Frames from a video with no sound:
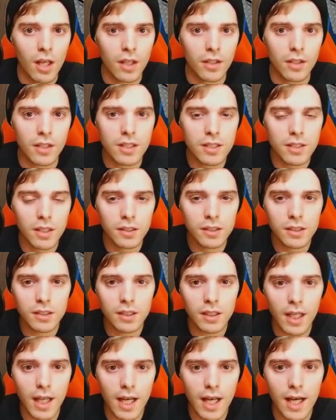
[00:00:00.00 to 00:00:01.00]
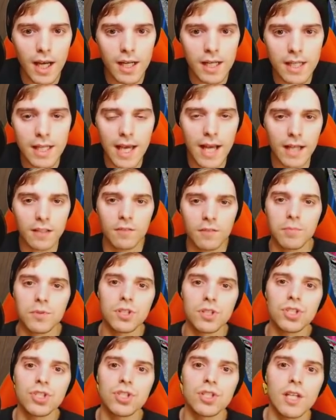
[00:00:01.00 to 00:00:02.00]
He still needs to get out of the active
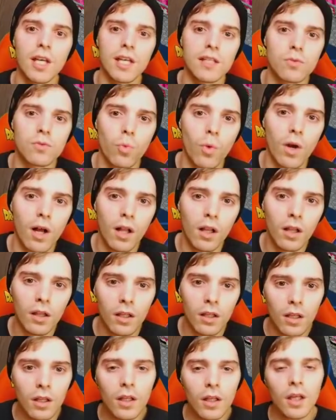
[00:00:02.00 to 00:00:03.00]
position as well.